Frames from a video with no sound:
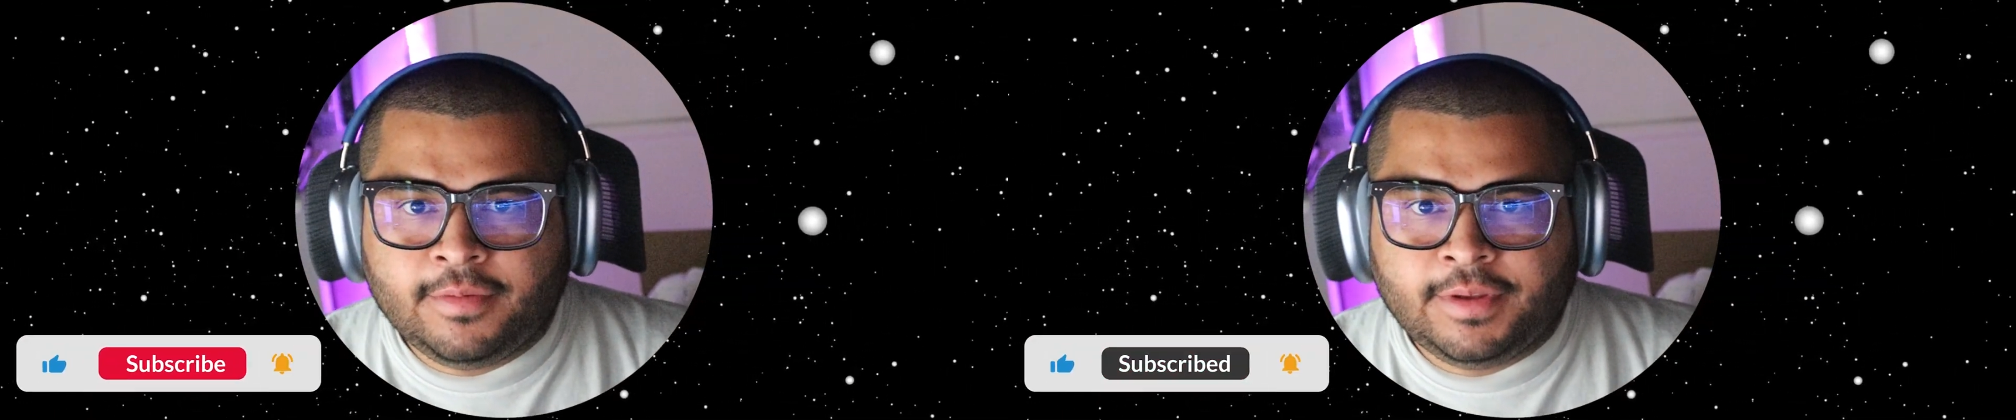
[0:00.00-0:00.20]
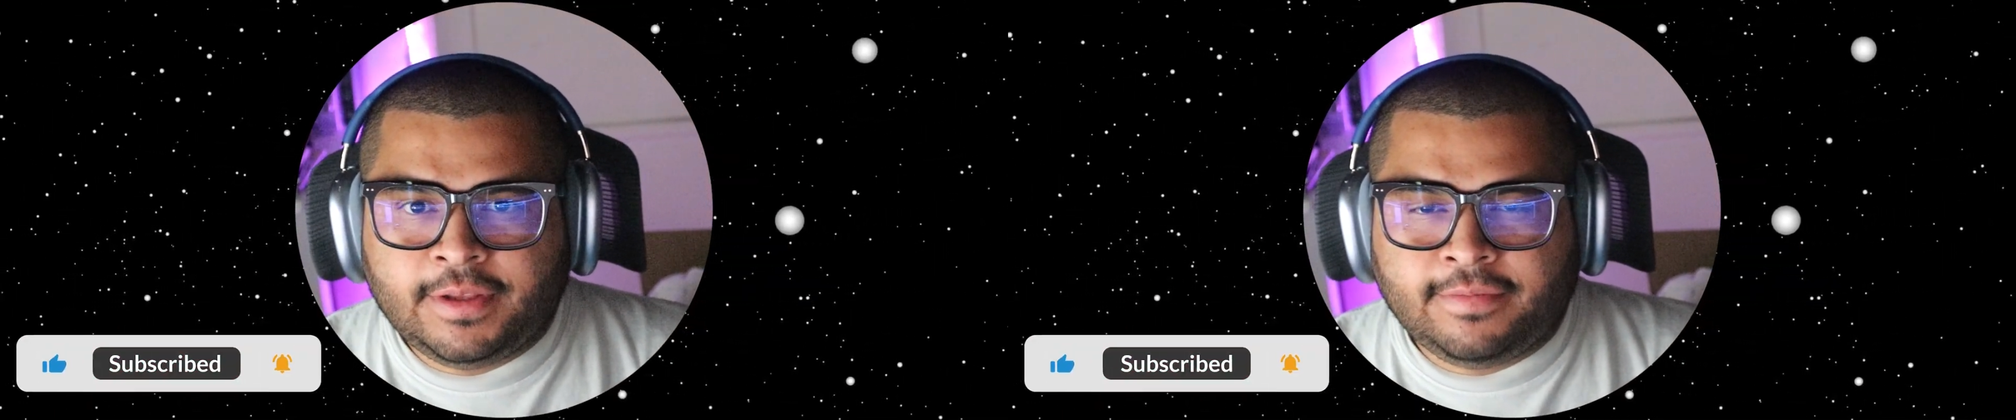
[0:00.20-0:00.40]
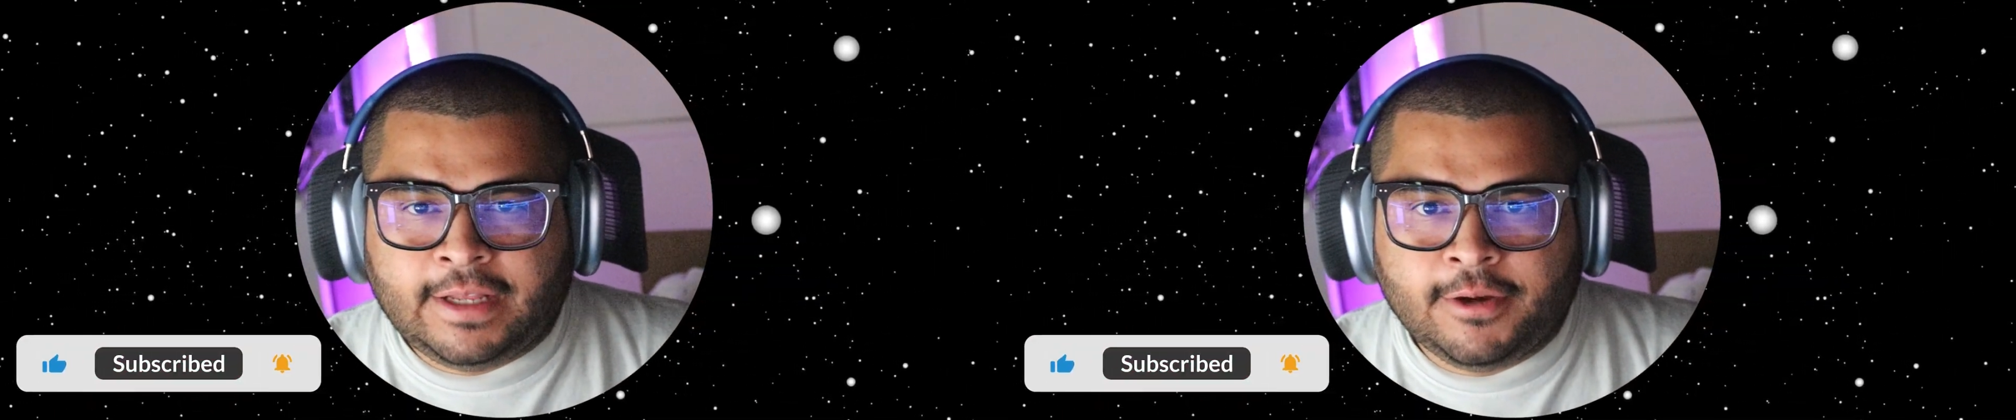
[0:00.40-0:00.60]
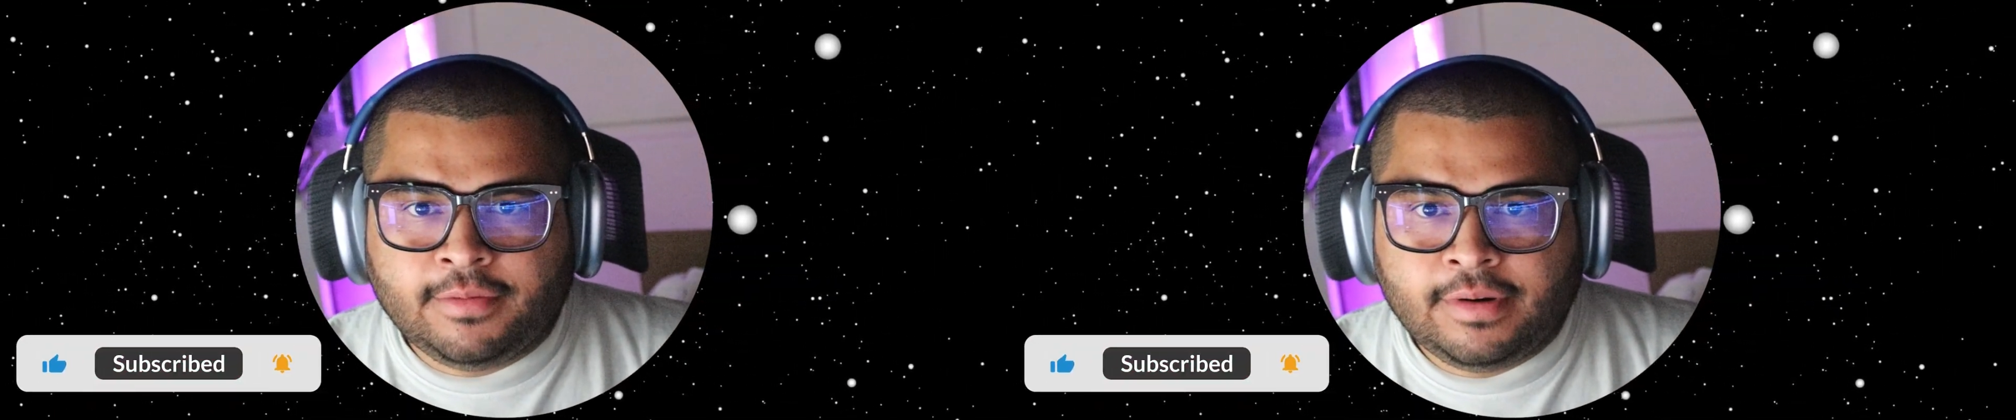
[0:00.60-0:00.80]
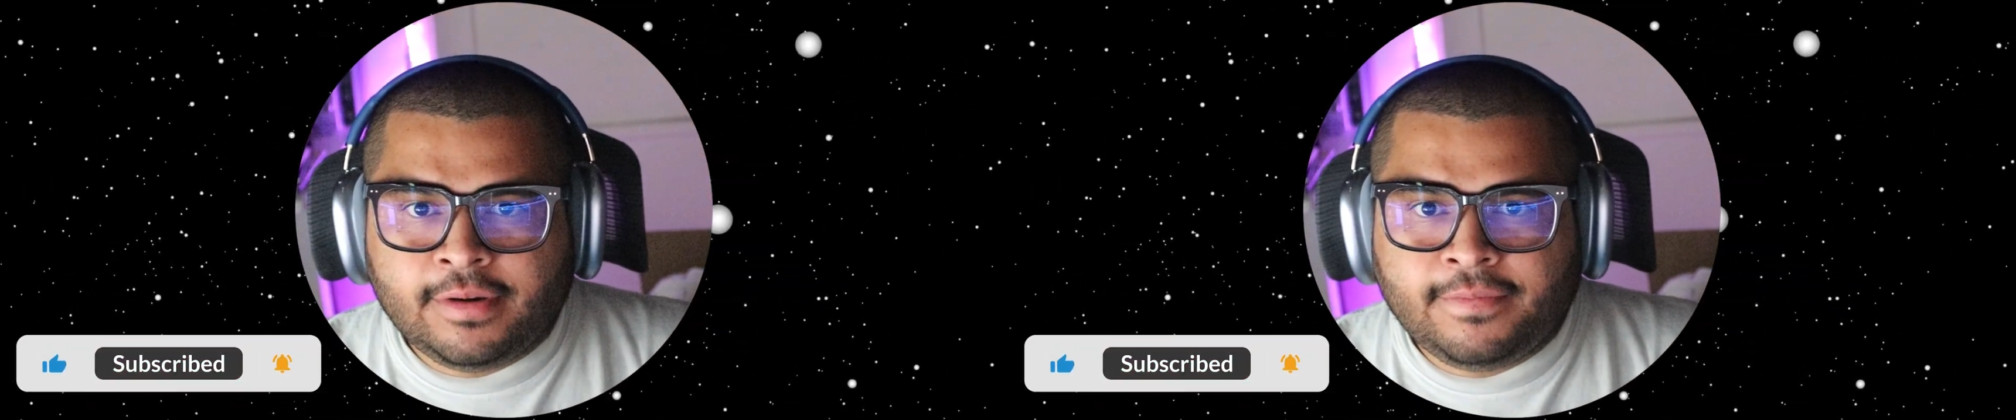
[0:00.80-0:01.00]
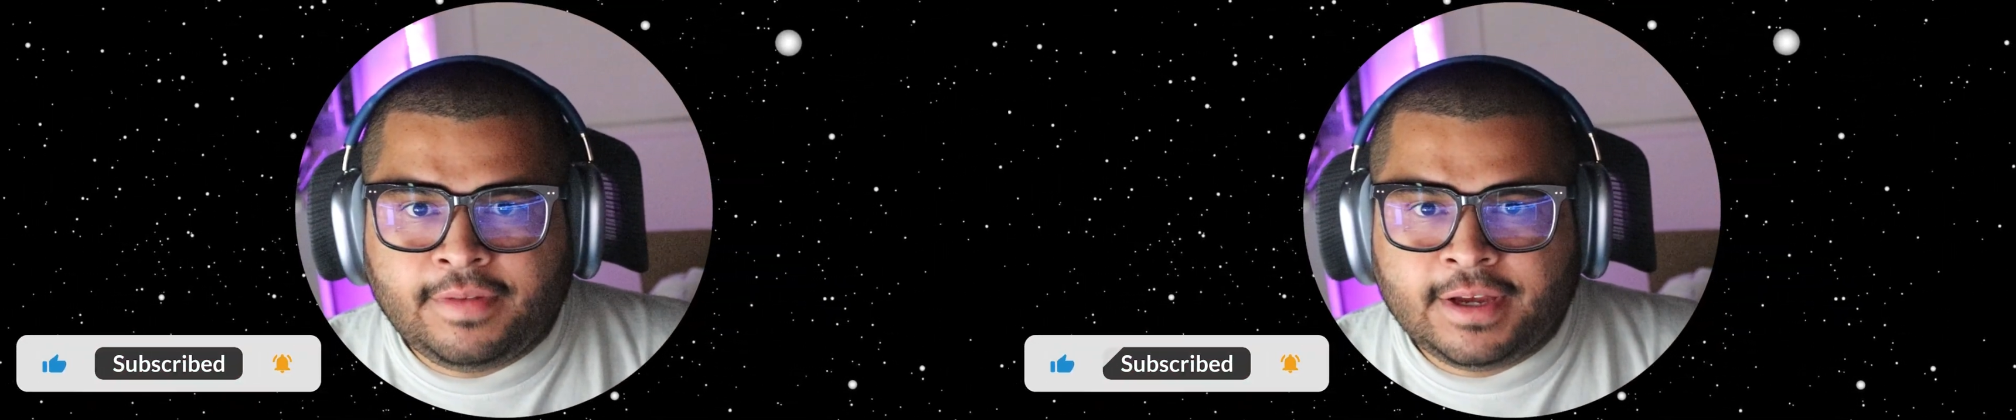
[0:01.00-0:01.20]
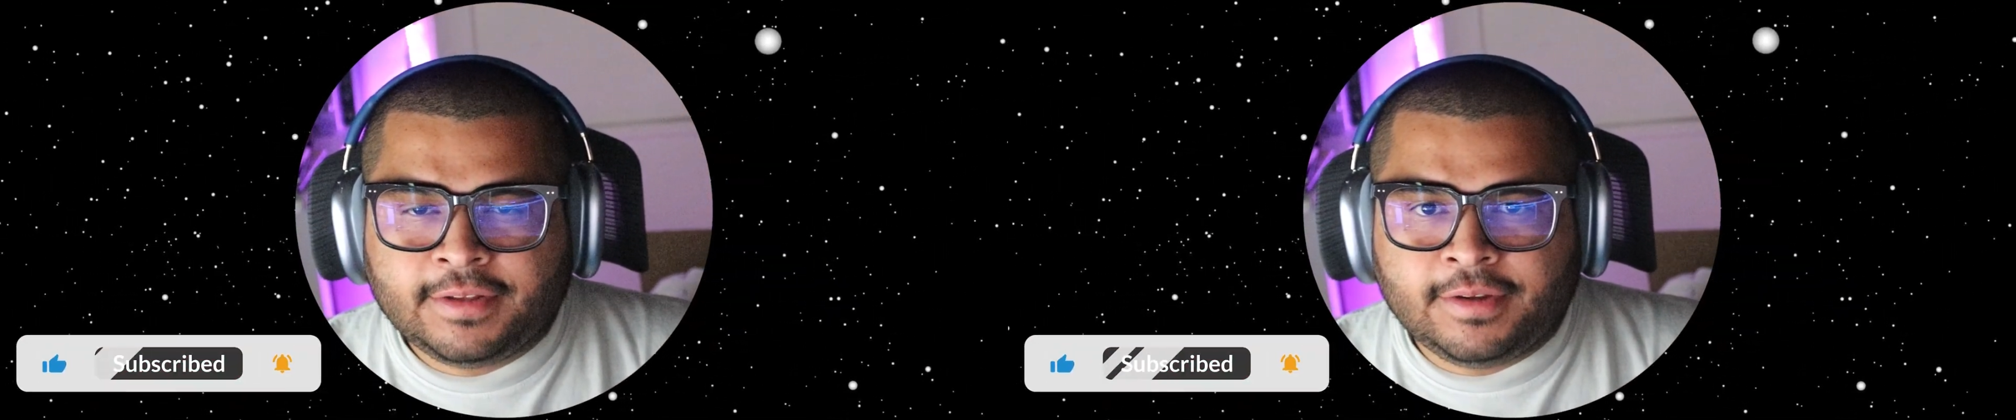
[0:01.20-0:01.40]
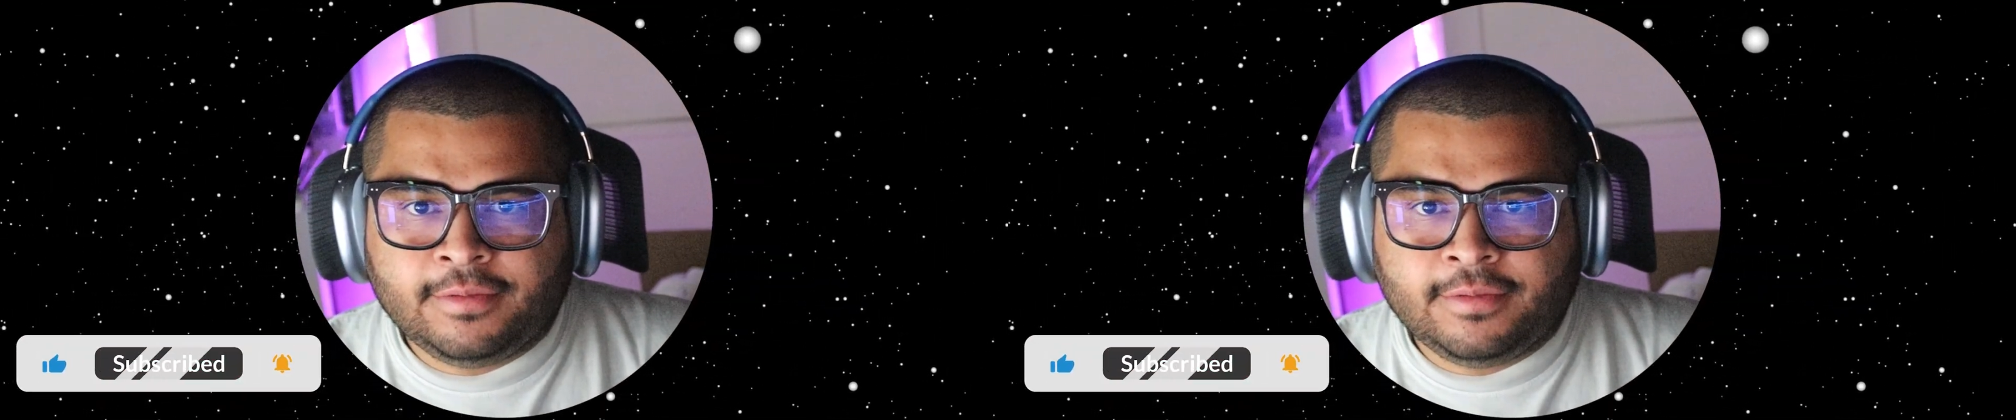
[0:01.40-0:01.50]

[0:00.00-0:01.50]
with a flyover effect